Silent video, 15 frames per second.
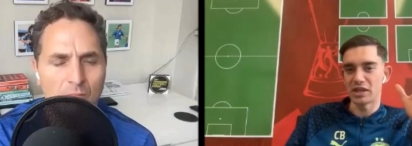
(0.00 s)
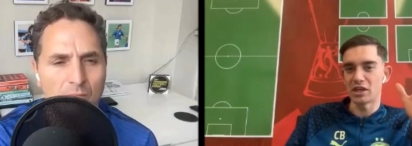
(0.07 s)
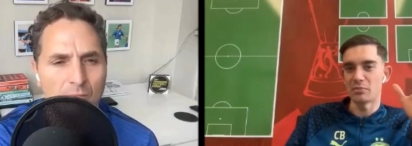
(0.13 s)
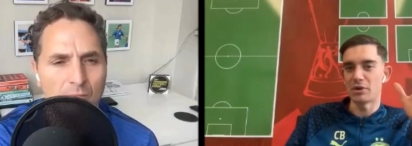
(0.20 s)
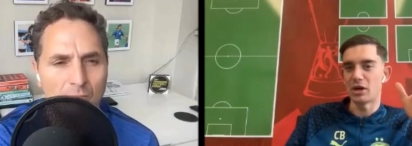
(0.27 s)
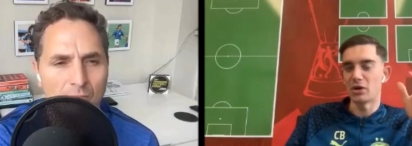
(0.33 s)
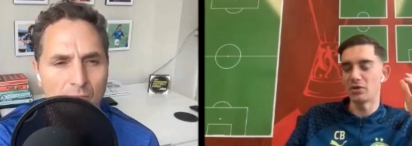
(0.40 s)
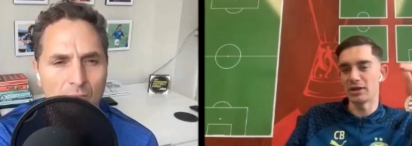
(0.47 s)

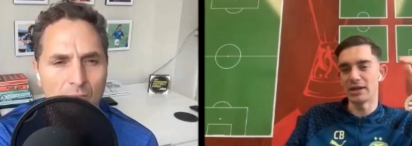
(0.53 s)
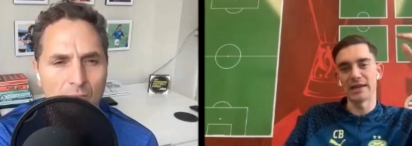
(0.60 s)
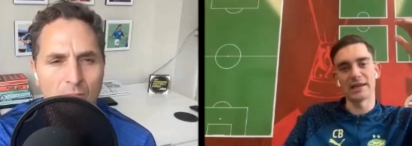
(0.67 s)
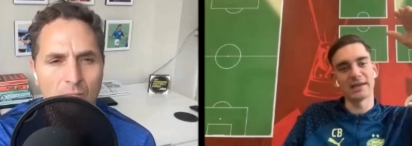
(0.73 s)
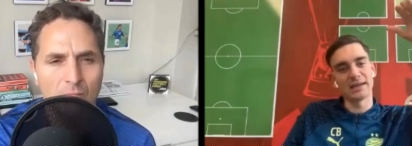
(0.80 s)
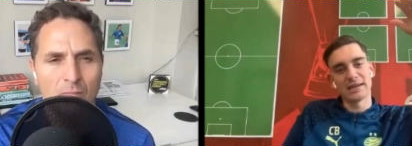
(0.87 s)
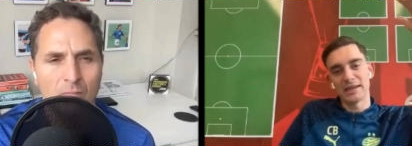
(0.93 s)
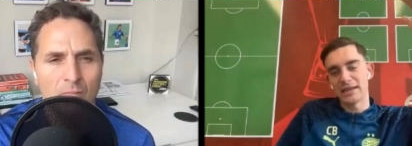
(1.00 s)
Speaker 1: think about
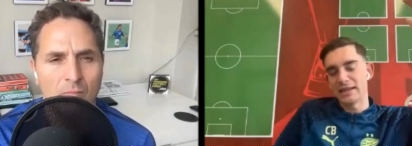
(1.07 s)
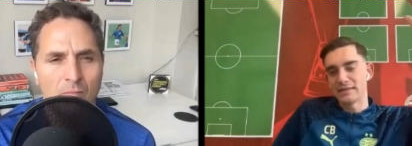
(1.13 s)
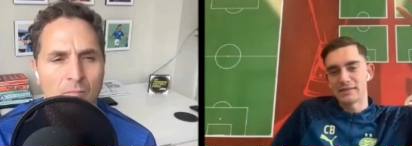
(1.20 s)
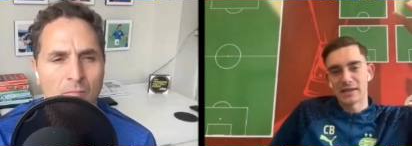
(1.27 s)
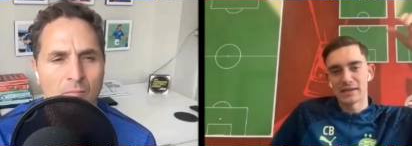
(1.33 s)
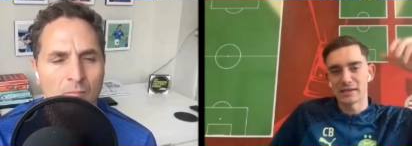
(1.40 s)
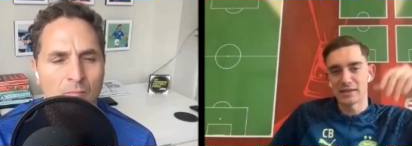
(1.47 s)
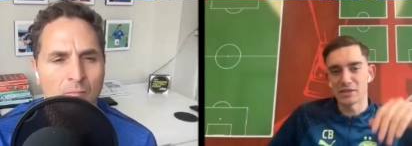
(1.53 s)
like
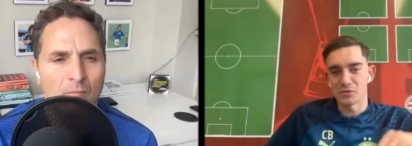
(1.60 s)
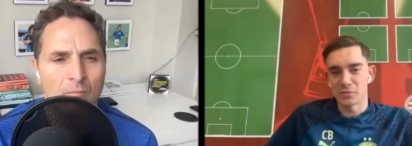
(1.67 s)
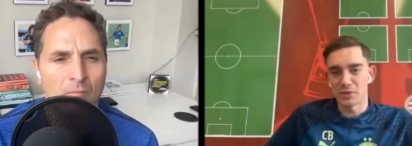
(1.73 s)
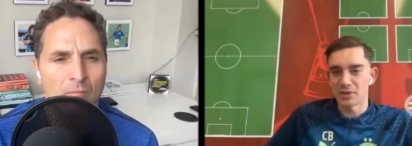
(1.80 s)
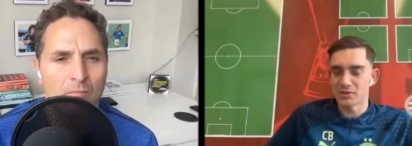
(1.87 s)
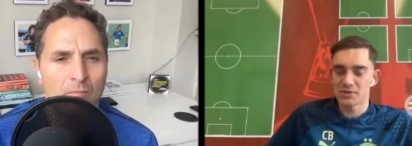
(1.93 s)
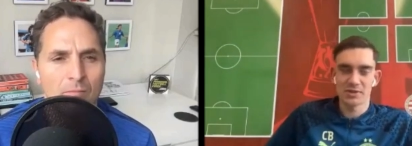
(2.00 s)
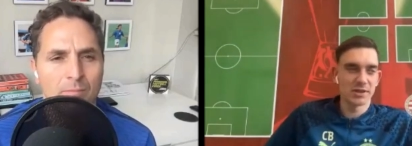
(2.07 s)
in 10 years
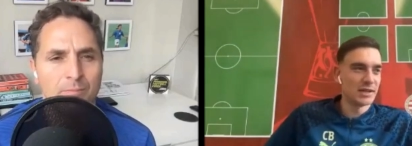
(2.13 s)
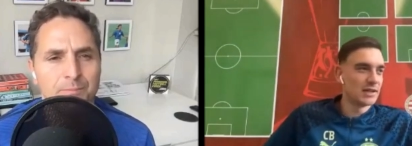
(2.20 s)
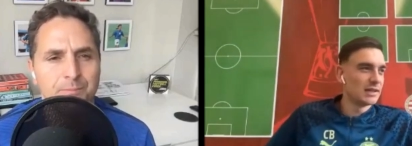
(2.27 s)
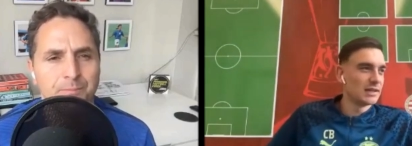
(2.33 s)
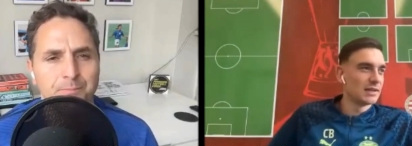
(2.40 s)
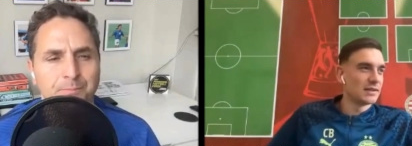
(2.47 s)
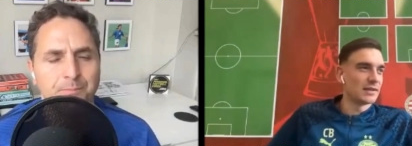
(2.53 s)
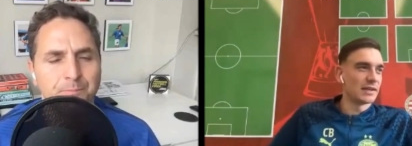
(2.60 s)
because
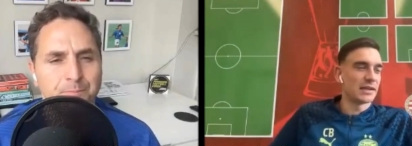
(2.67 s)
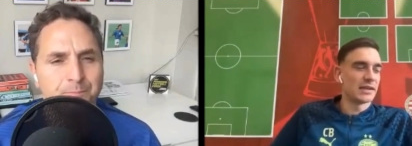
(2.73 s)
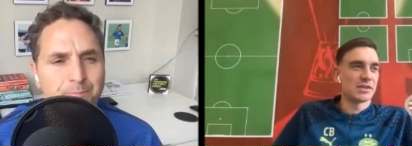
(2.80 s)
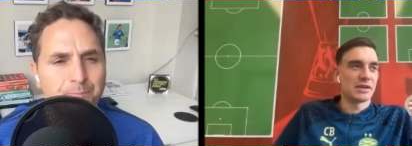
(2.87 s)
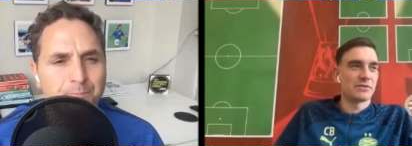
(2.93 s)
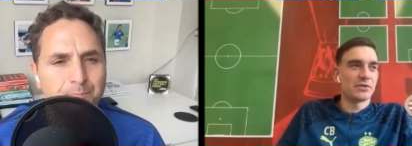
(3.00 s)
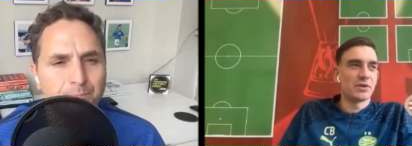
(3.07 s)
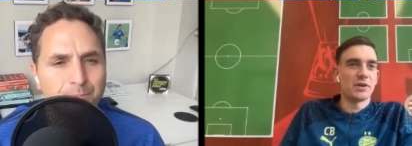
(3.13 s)
the
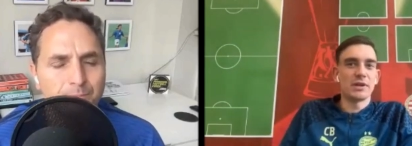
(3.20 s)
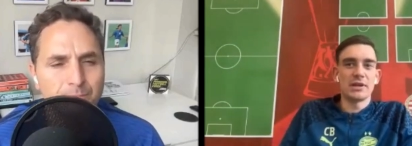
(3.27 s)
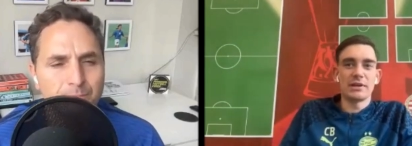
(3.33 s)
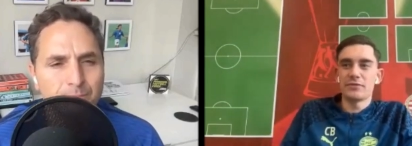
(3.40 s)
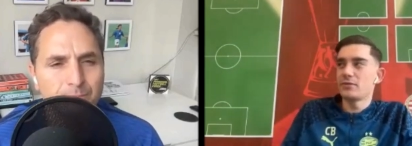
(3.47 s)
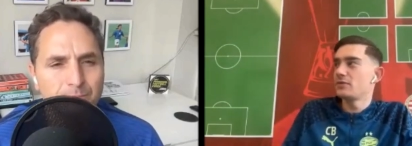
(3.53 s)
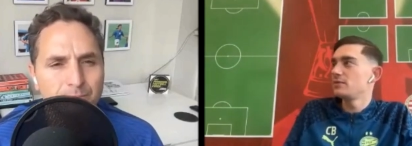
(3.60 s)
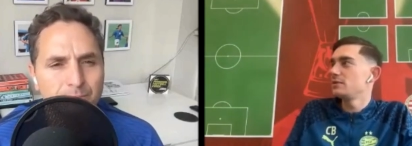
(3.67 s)
kids have
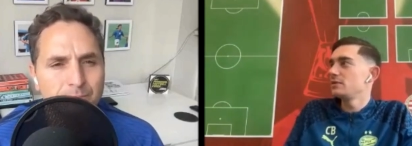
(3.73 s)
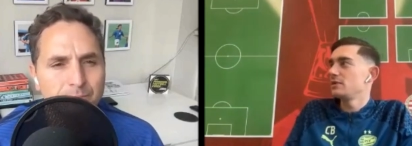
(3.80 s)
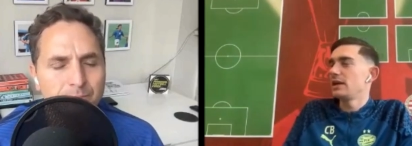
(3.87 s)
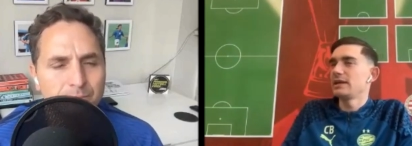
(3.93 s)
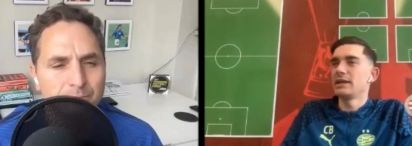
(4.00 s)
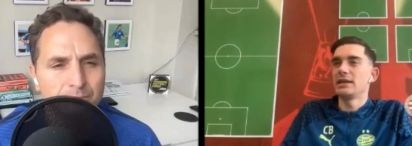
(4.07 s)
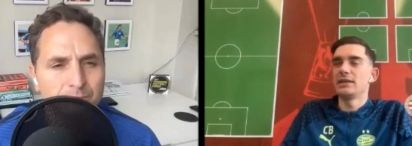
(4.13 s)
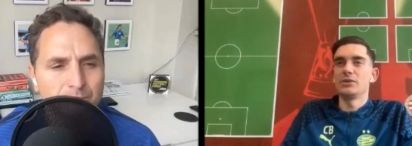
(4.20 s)
a, a
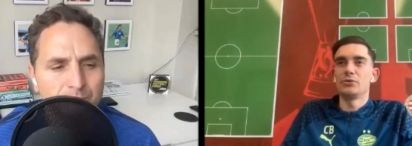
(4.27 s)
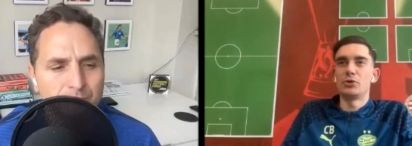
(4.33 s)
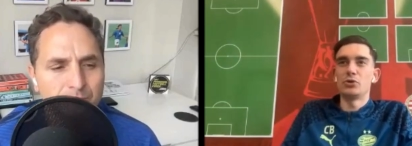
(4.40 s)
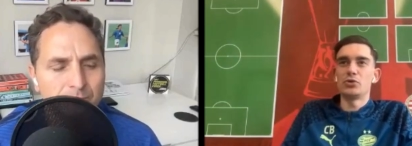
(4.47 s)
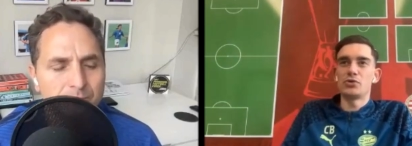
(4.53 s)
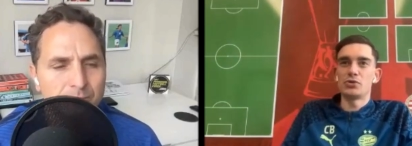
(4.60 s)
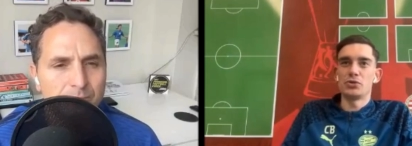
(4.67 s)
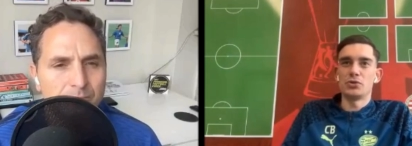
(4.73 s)
like the, the
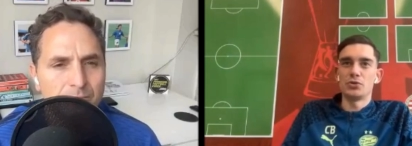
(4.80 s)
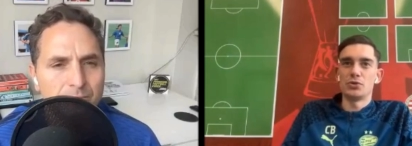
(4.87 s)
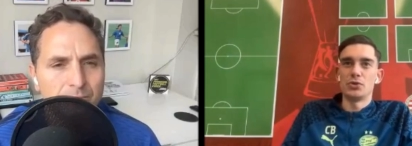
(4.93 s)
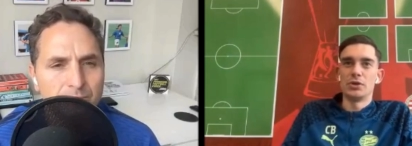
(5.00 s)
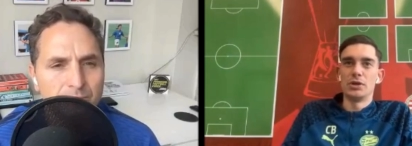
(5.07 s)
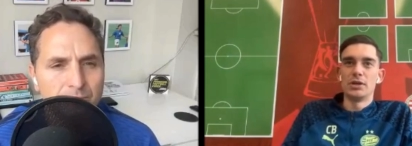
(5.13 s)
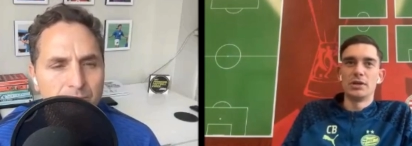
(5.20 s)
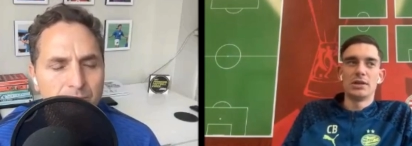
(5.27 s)
road
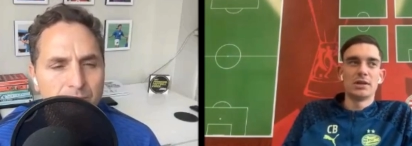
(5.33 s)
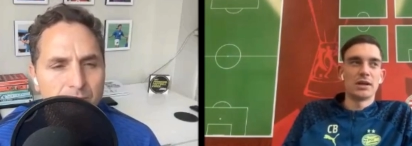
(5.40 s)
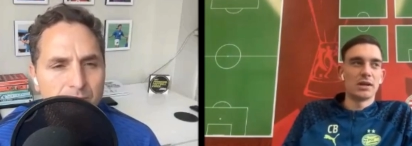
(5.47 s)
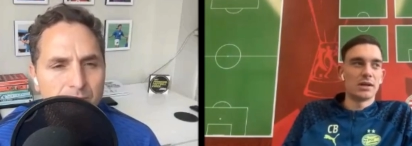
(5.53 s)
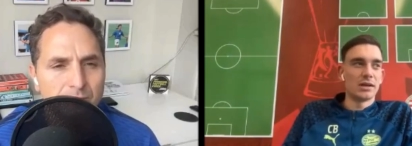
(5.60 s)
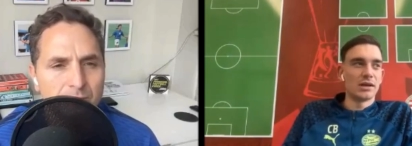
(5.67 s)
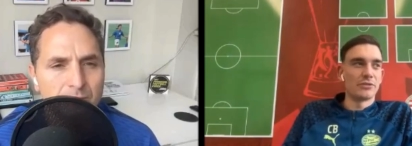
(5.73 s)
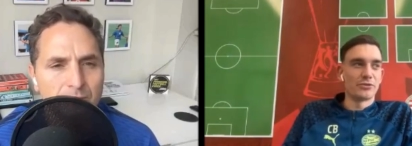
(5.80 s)
to
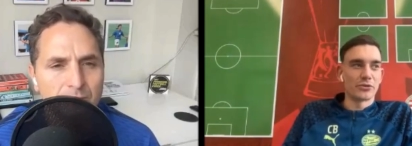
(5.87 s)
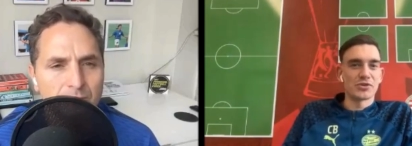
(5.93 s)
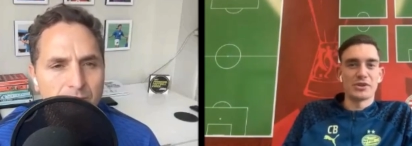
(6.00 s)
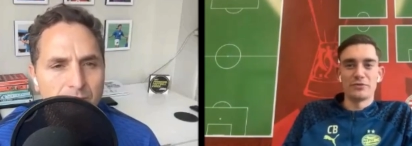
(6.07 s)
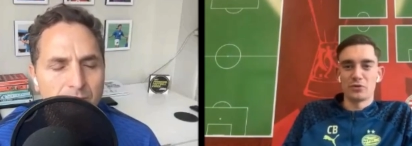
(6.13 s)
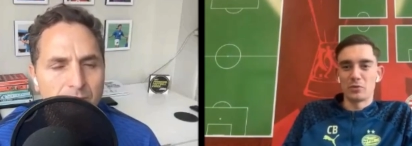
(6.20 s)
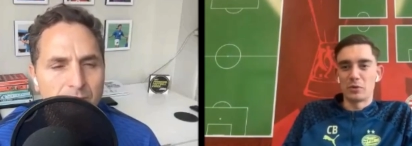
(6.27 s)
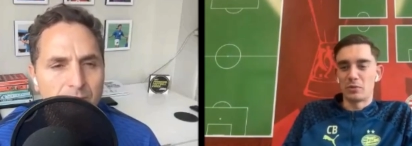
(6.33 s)
a
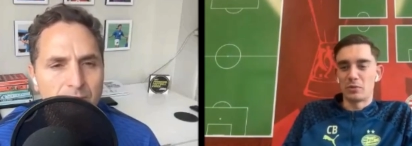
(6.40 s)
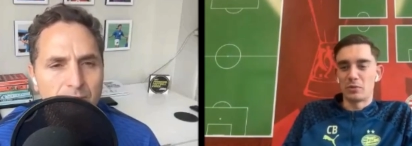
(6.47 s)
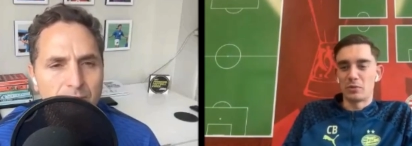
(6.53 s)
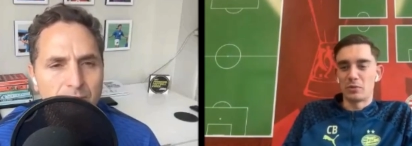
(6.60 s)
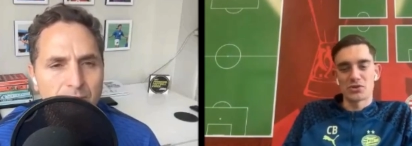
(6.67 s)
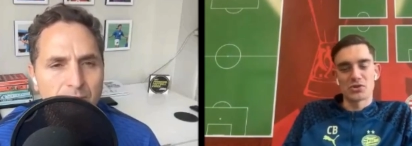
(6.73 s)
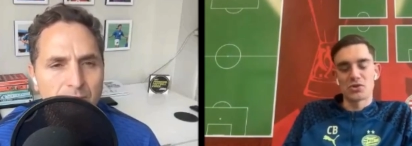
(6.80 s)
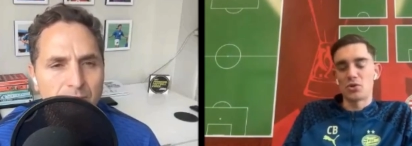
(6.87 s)
first team football
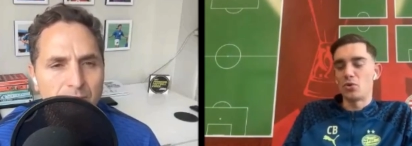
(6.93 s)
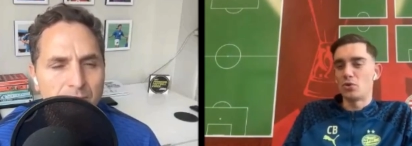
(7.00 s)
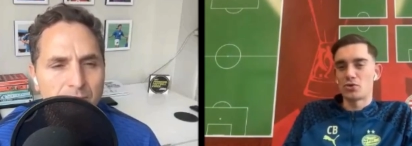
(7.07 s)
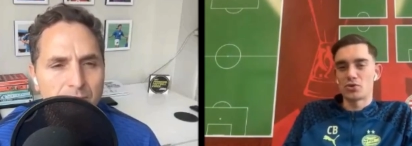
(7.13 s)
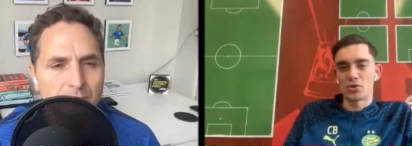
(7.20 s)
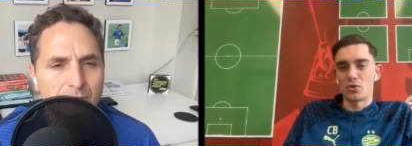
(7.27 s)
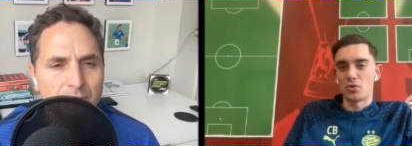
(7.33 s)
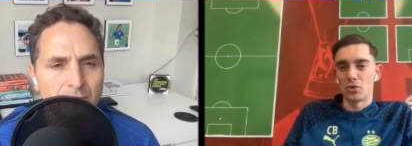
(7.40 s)
player is
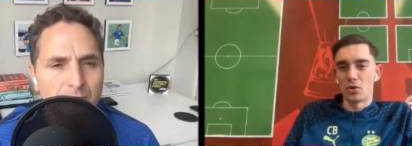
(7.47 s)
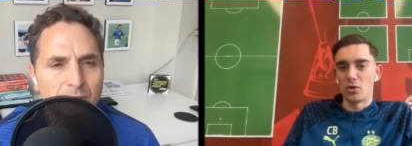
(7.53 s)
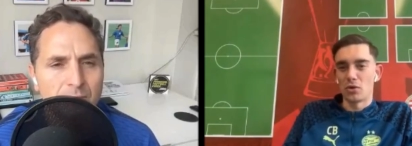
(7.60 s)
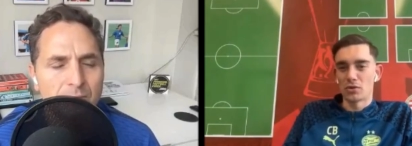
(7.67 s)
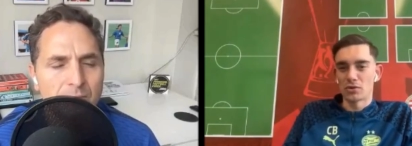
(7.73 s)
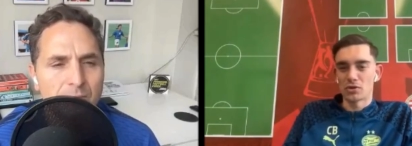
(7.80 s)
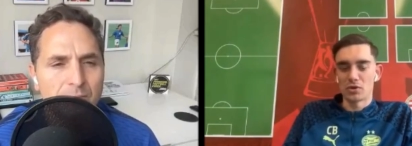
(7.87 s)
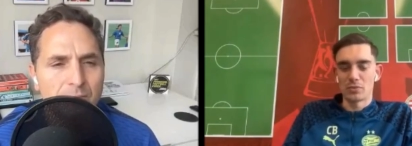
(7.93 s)
so so long.